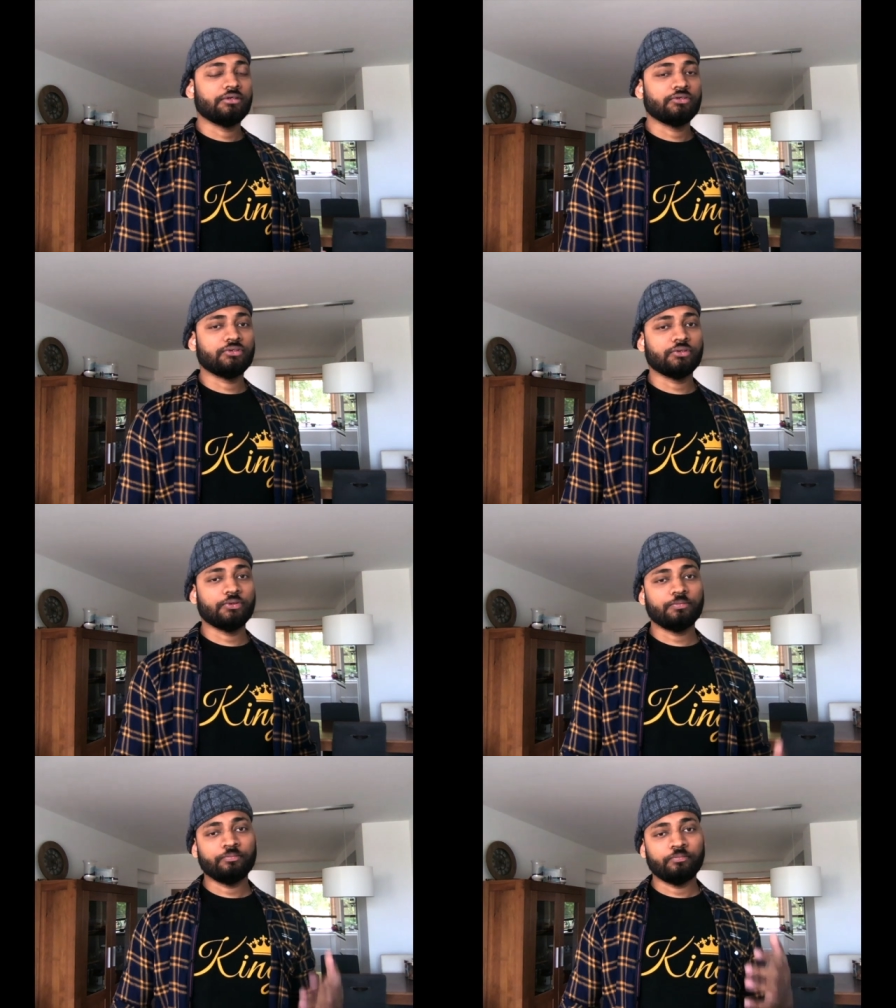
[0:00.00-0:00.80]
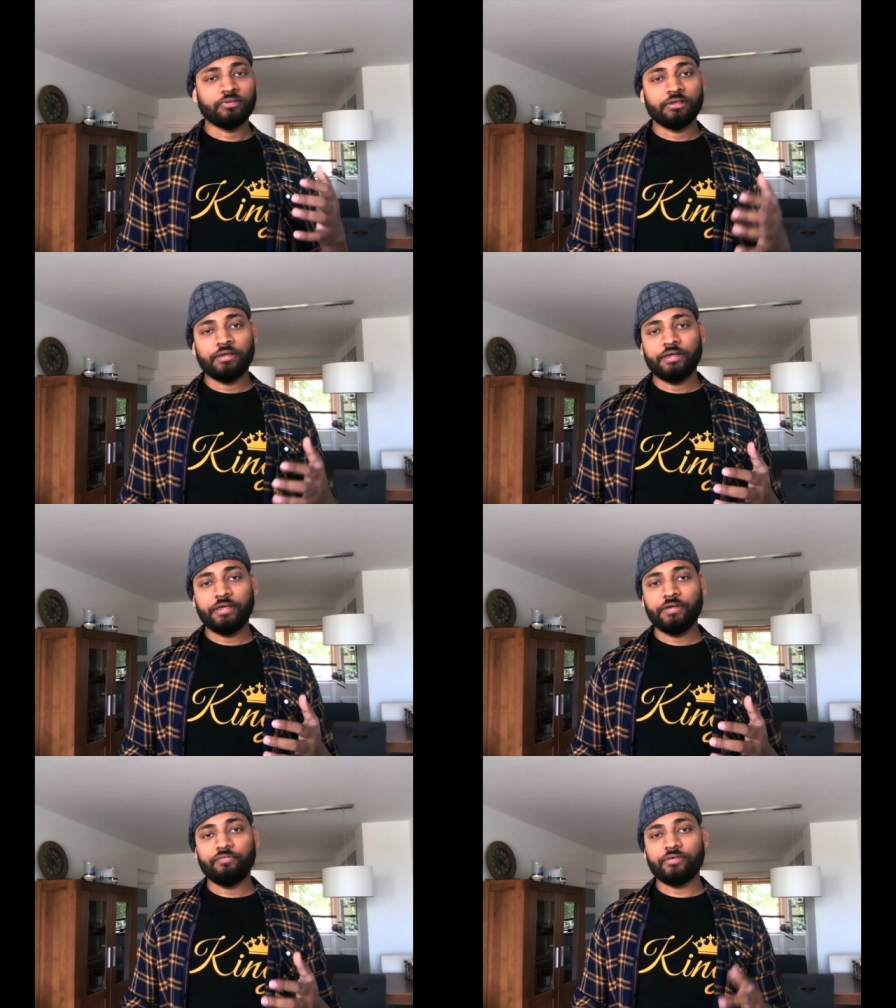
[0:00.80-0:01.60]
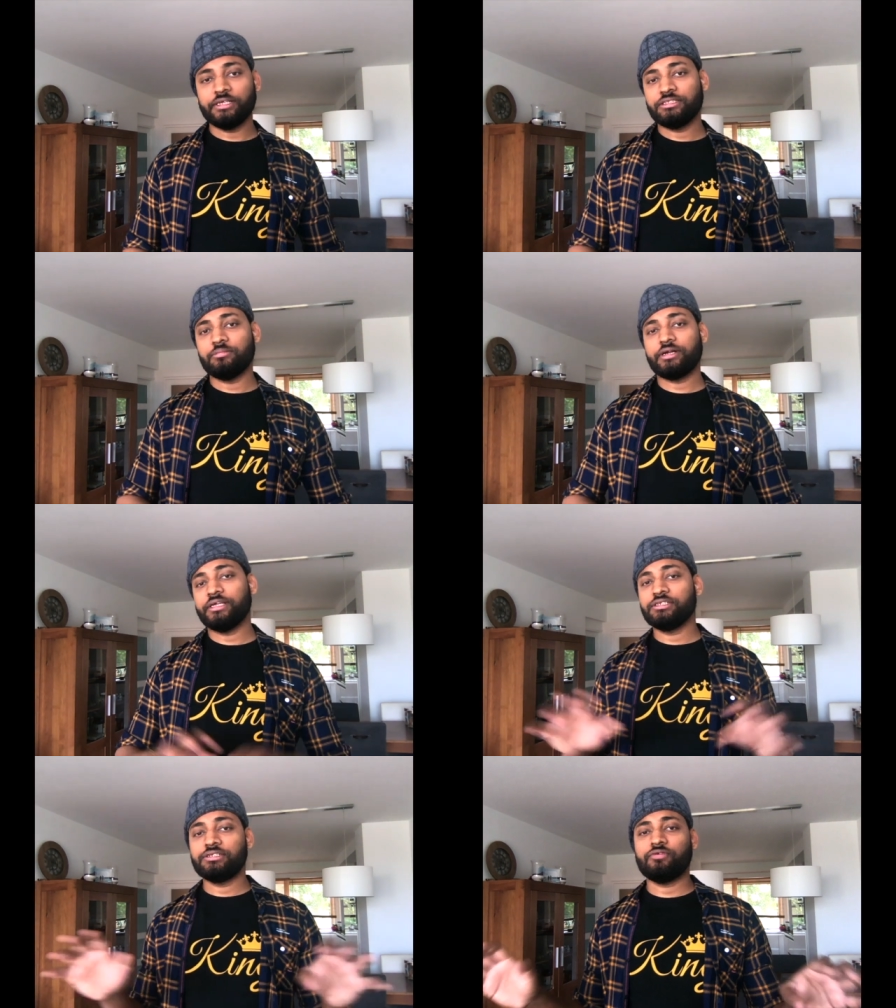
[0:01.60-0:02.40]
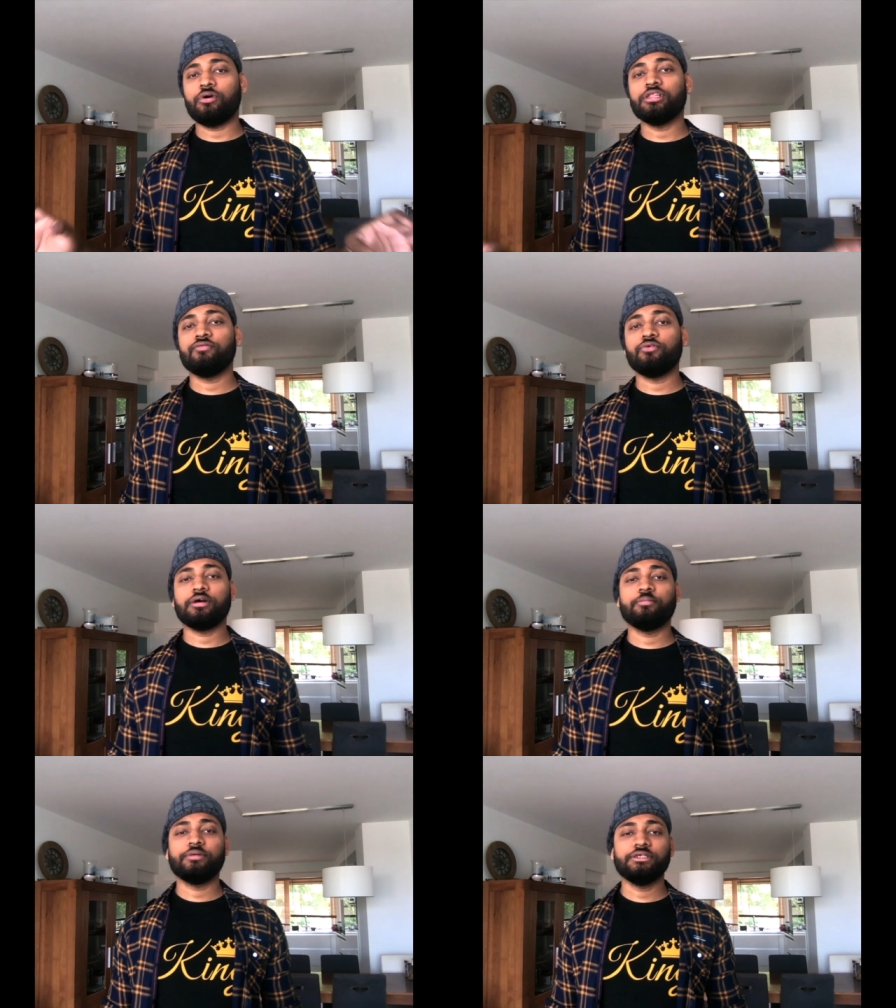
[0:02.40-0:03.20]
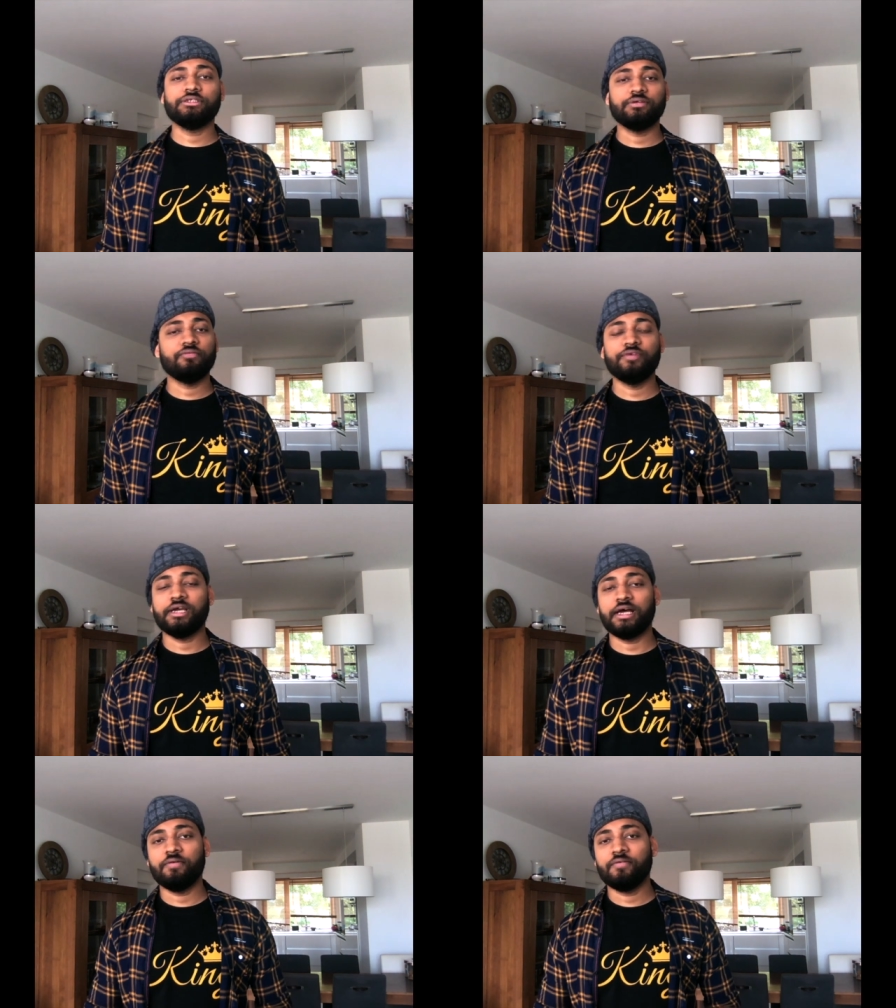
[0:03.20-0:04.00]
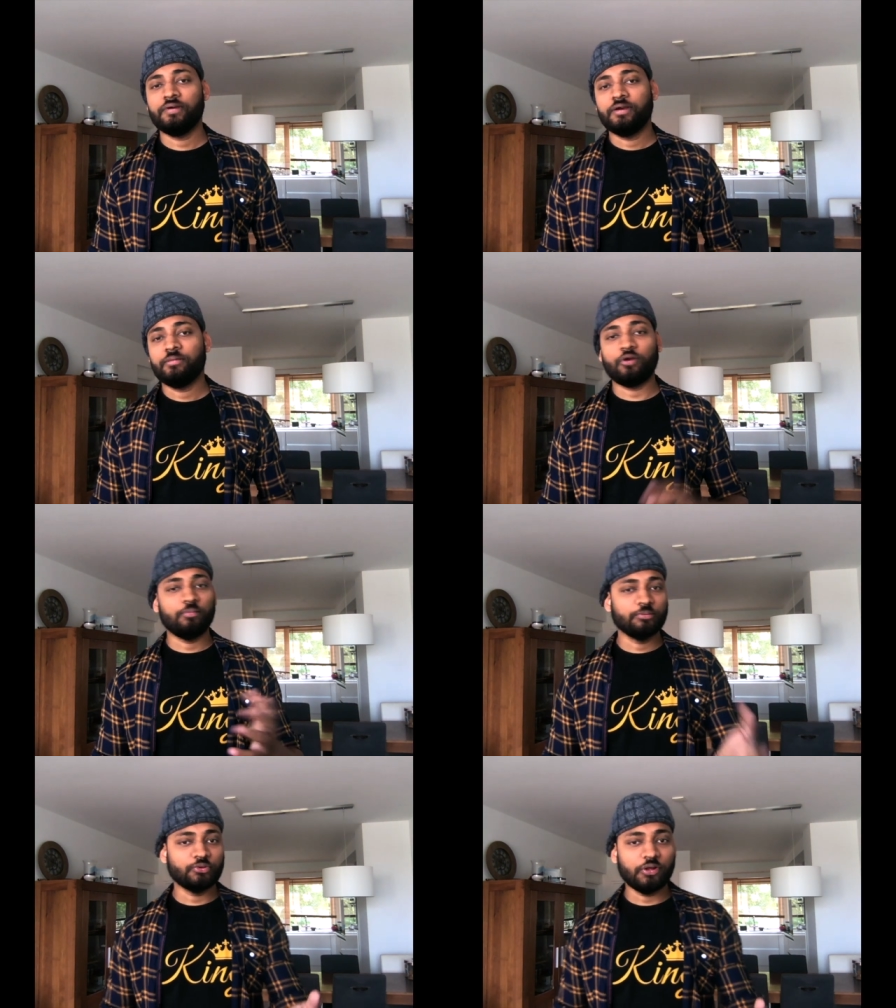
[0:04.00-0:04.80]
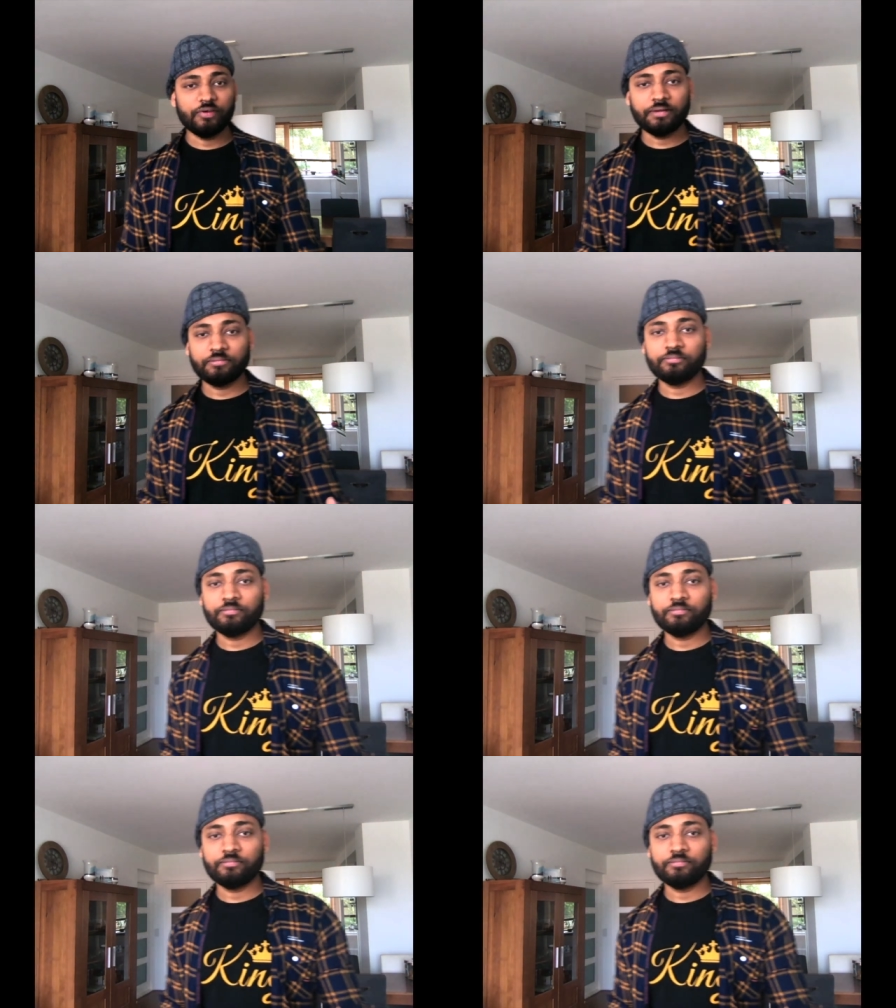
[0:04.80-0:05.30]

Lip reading: So if I summarize for all the 4 companies, we have problem solving,